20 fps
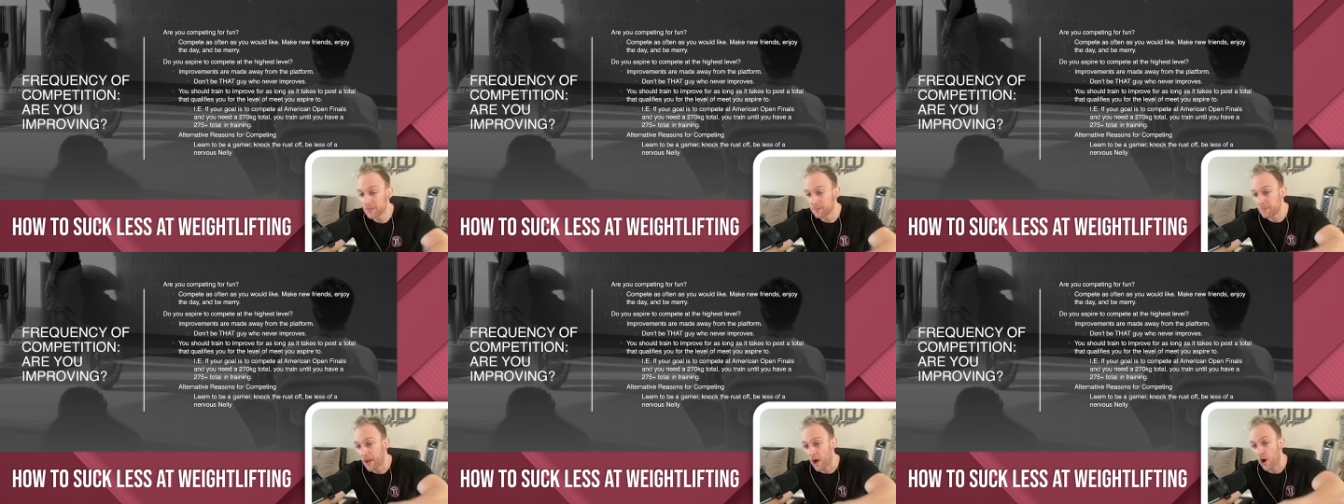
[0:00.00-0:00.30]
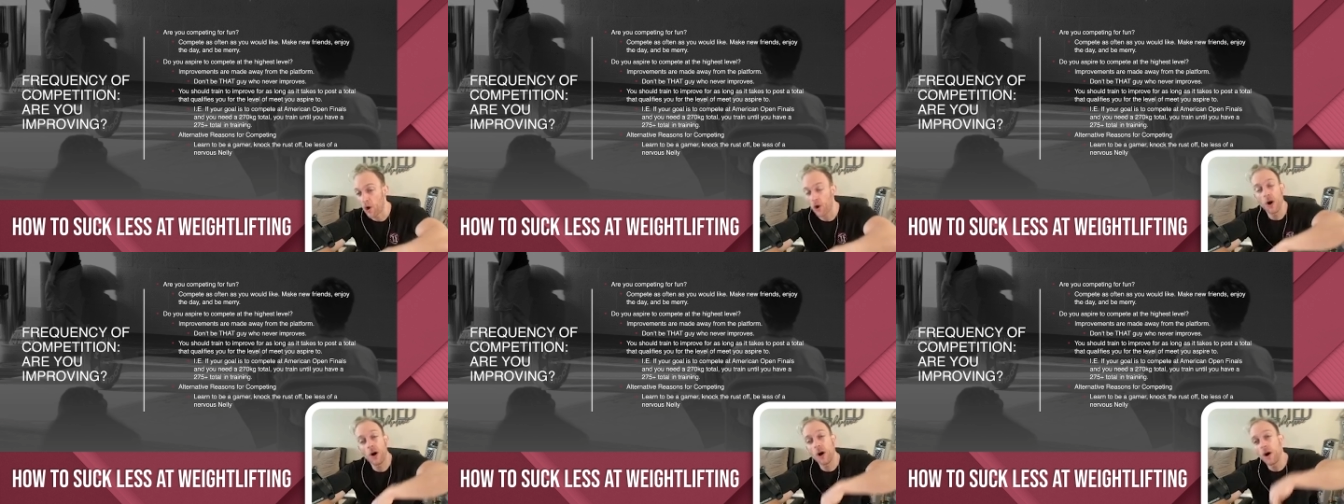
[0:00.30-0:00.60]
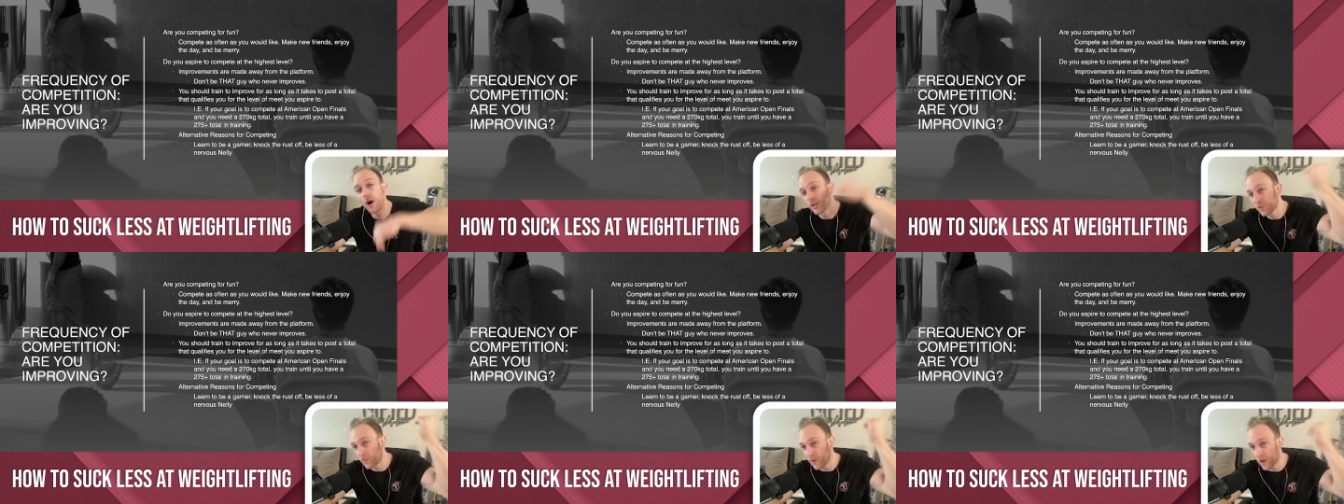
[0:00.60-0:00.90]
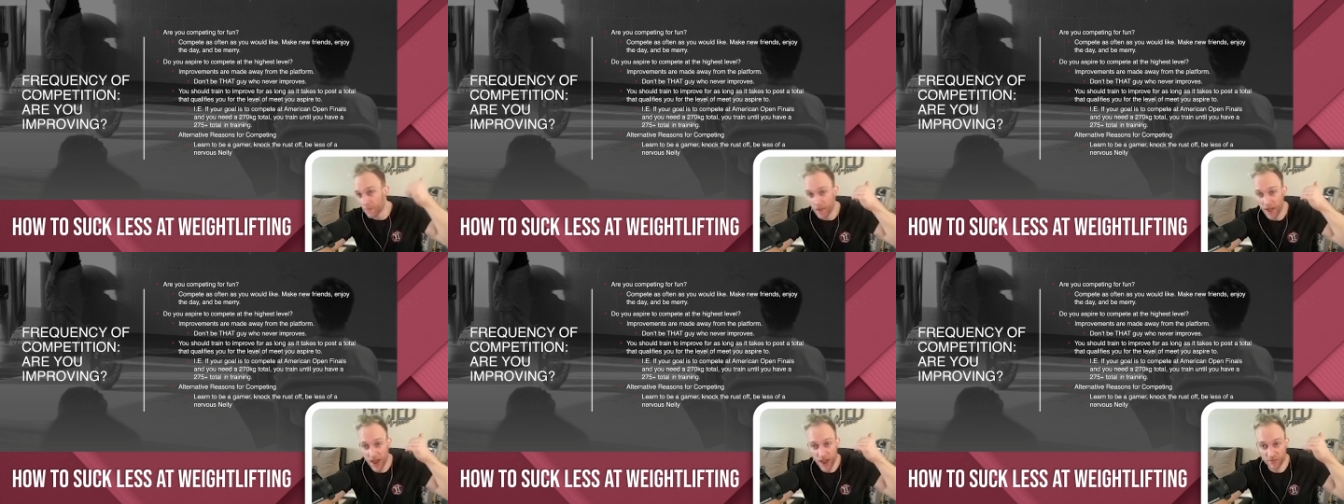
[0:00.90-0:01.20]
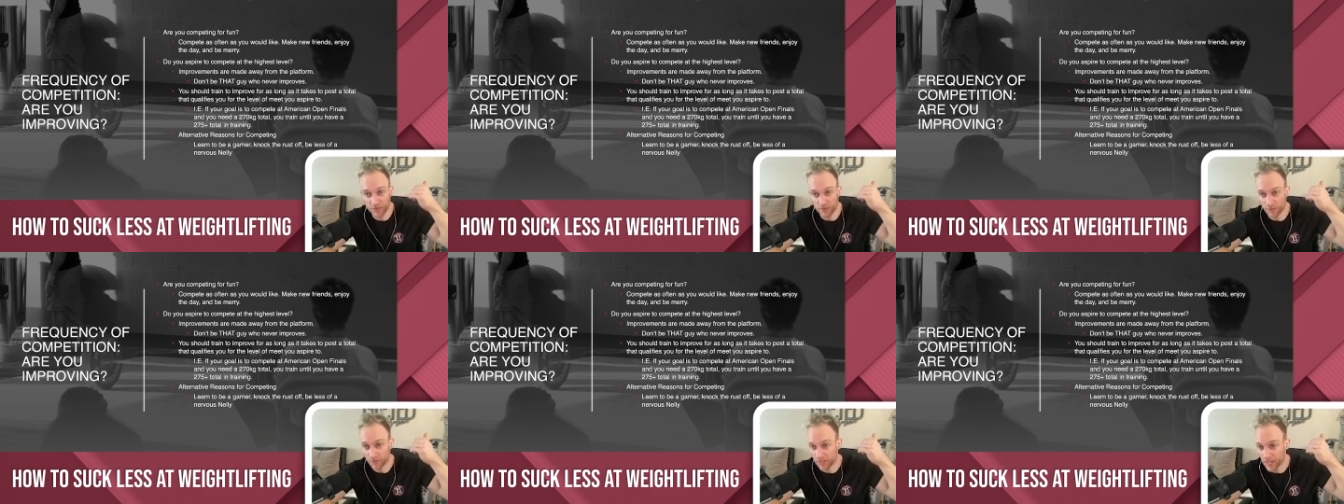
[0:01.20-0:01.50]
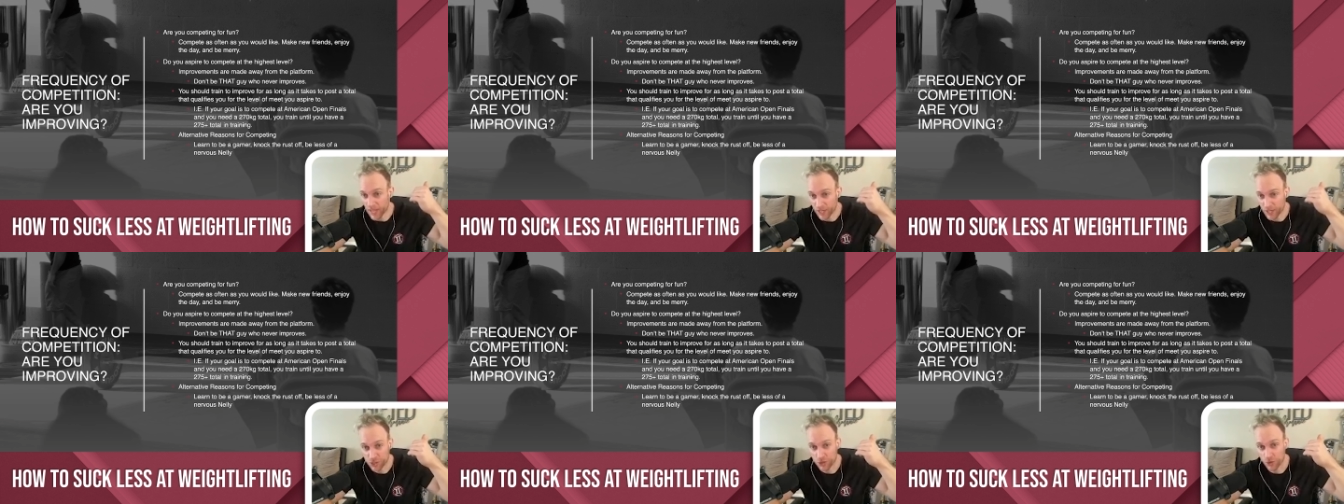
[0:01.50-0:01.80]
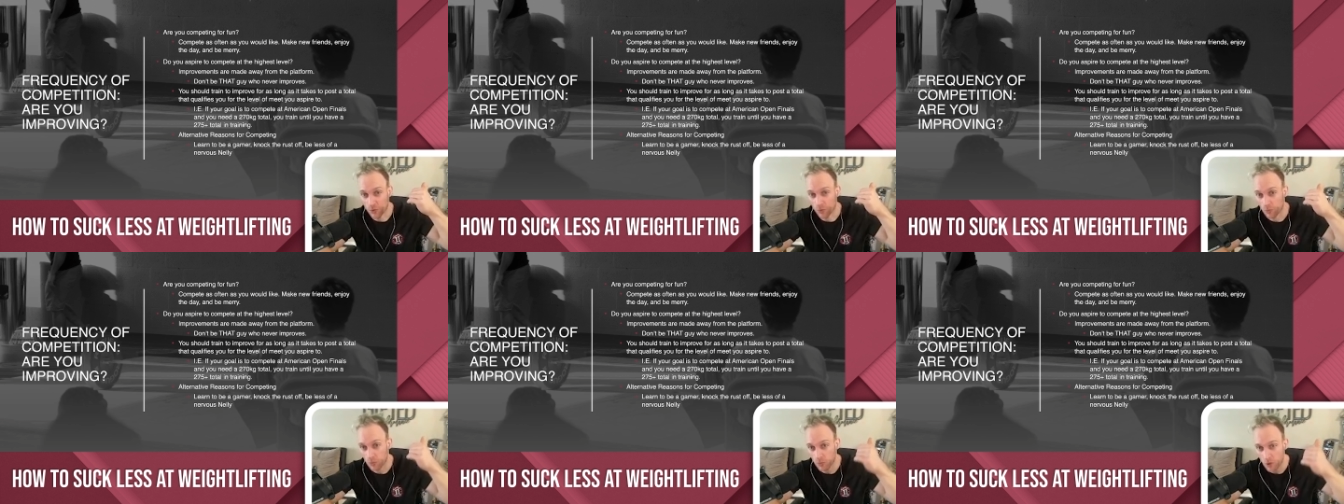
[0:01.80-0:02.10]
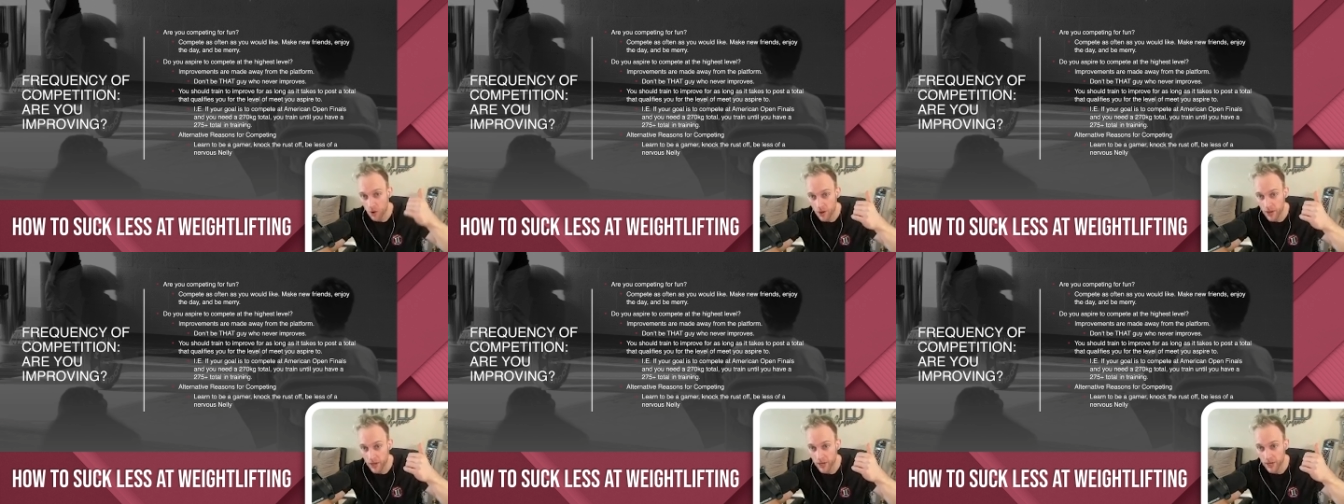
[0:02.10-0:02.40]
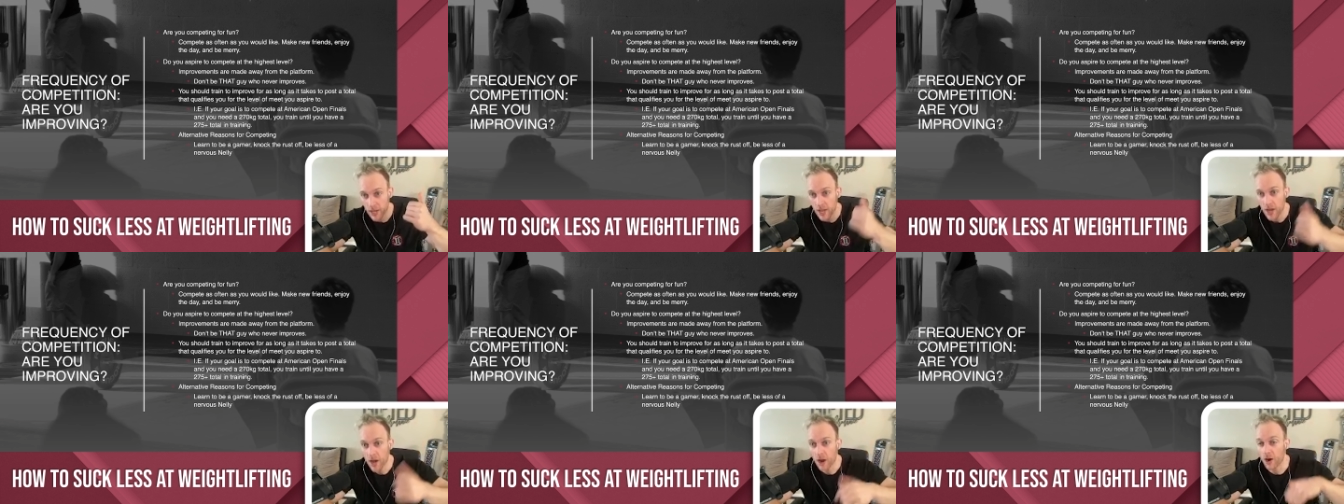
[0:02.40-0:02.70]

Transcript: but all the way back from lecture 1,